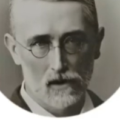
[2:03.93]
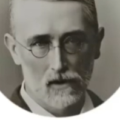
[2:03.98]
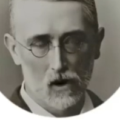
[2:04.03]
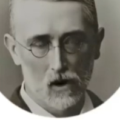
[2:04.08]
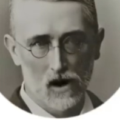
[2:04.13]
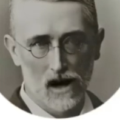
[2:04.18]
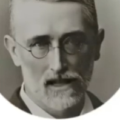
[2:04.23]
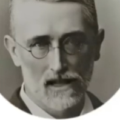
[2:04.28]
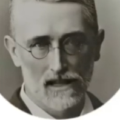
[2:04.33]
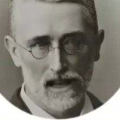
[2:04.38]

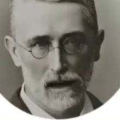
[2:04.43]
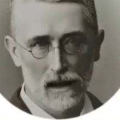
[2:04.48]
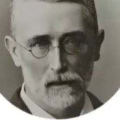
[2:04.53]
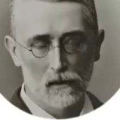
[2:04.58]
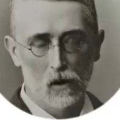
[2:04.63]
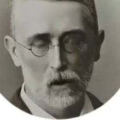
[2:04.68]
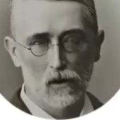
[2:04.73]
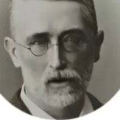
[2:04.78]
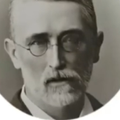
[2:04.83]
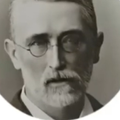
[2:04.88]
For
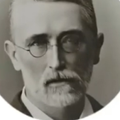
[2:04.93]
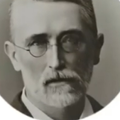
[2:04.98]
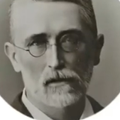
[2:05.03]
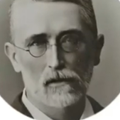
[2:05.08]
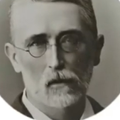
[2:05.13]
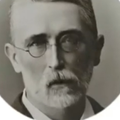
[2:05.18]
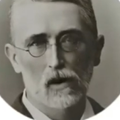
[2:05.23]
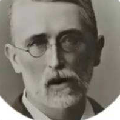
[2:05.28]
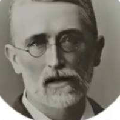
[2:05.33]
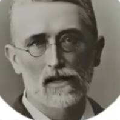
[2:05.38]
example,
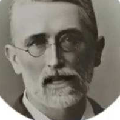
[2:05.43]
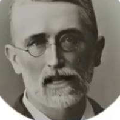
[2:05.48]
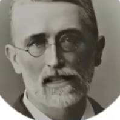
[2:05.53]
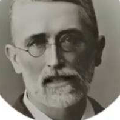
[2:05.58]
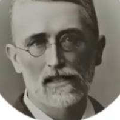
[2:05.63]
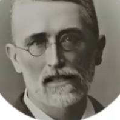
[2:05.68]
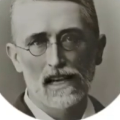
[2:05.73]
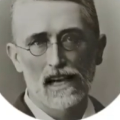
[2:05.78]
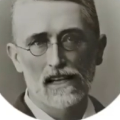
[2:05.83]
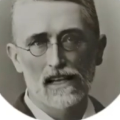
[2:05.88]
one
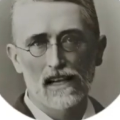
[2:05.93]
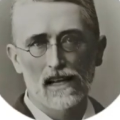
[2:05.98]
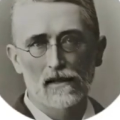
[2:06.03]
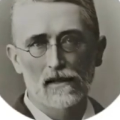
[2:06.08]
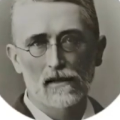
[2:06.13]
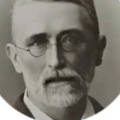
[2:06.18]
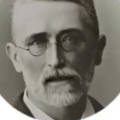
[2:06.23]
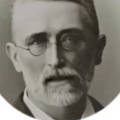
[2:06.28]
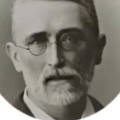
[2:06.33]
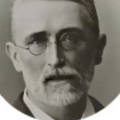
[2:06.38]
can
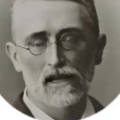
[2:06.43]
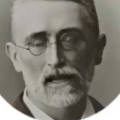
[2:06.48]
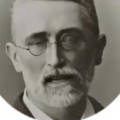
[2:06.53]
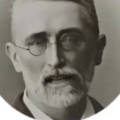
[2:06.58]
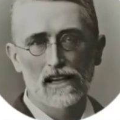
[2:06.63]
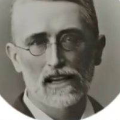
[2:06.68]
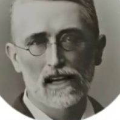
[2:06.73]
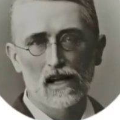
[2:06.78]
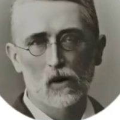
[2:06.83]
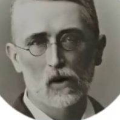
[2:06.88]
take
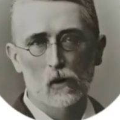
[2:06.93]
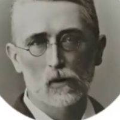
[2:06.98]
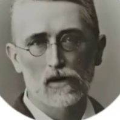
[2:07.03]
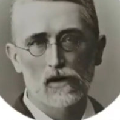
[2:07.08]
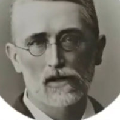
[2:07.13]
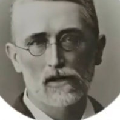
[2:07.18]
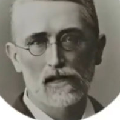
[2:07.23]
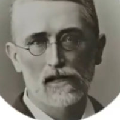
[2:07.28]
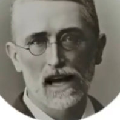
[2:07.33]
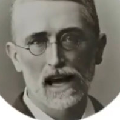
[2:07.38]
v
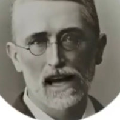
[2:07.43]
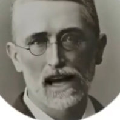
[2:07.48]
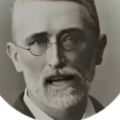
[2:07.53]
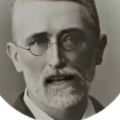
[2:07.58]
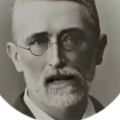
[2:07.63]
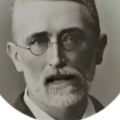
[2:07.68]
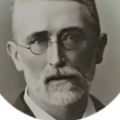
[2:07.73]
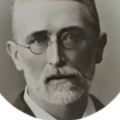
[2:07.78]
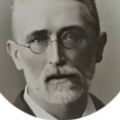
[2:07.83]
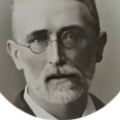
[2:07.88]
equals
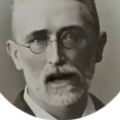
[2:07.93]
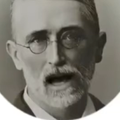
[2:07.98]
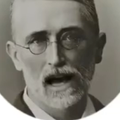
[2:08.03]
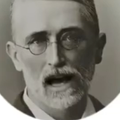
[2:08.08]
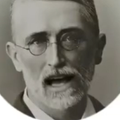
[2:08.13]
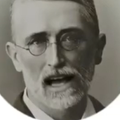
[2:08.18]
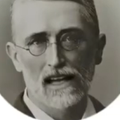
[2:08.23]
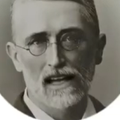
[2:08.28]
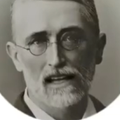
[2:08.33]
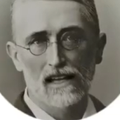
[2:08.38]
a
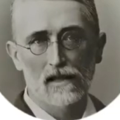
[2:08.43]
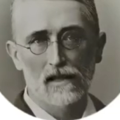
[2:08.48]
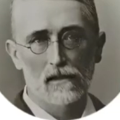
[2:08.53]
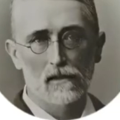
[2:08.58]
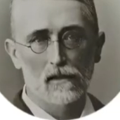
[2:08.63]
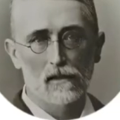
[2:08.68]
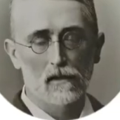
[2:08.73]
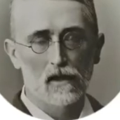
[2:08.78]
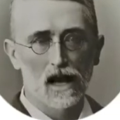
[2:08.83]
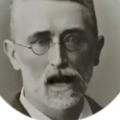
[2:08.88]

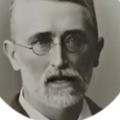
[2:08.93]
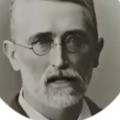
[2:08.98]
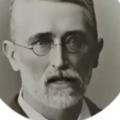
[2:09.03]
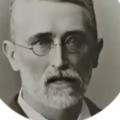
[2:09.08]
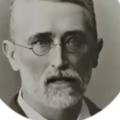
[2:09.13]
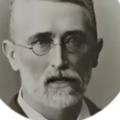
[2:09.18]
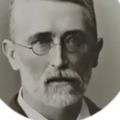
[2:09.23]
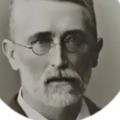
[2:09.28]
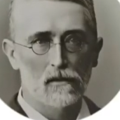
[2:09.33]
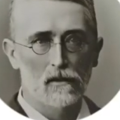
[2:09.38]

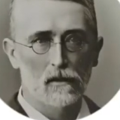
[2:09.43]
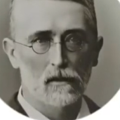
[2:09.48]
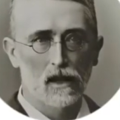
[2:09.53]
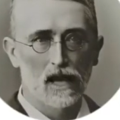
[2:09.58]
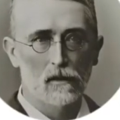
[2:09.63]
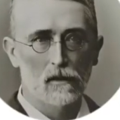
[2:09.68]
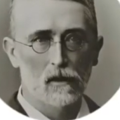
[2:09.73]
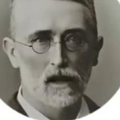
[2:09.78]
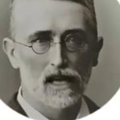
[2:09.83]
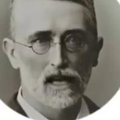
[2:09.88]
plus
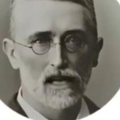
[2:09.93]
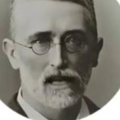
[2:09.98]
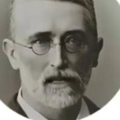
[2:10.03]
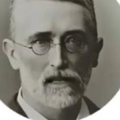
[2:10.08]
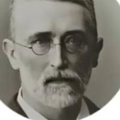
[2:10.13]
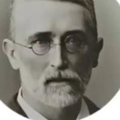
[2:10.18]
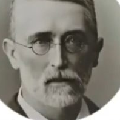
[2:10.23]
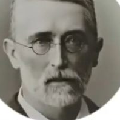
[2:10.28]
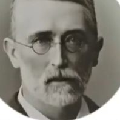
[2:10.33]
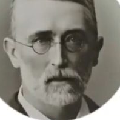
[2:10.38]

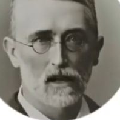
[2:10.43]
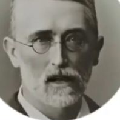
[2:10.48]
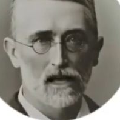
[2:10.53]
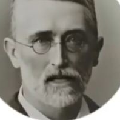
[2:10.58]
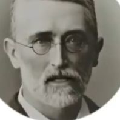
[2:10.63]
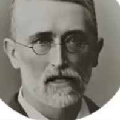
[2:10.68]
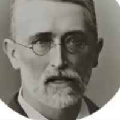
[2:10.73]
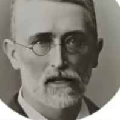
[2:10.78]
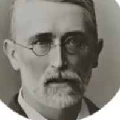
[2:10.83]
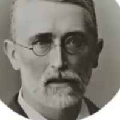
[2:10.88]
b
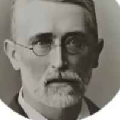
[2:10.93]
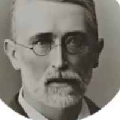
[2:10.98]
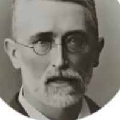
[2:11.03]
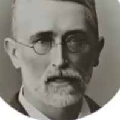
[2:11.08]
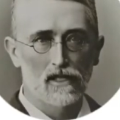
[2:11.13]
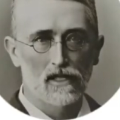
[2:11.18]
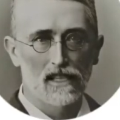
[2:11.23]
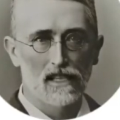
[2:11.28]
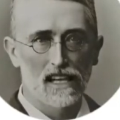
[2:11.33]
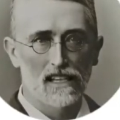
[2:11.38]
plus
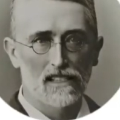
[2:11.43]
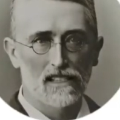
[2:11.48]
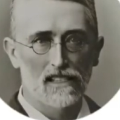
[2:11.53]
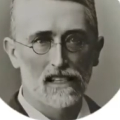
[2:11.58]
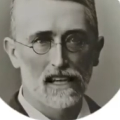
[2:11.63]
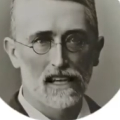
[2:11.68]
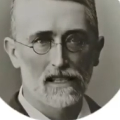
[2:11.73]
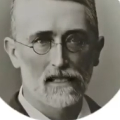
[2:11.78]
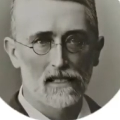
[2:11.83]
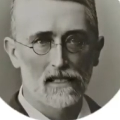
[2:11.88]

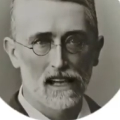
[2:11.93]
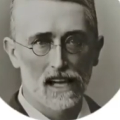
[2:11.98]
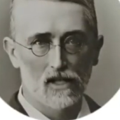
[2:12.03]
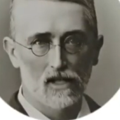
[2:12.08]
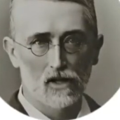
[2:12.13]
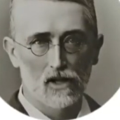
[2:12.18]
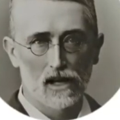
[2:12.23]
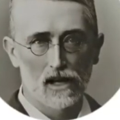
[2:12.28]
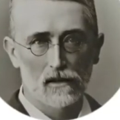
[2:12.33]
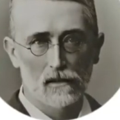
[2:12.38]
c
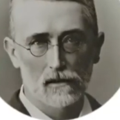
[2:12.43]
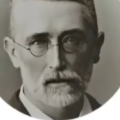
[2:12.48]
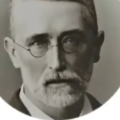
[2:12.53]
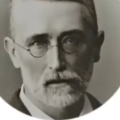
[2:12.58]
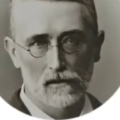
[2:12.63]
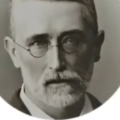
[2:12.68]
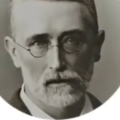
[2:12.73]
etc.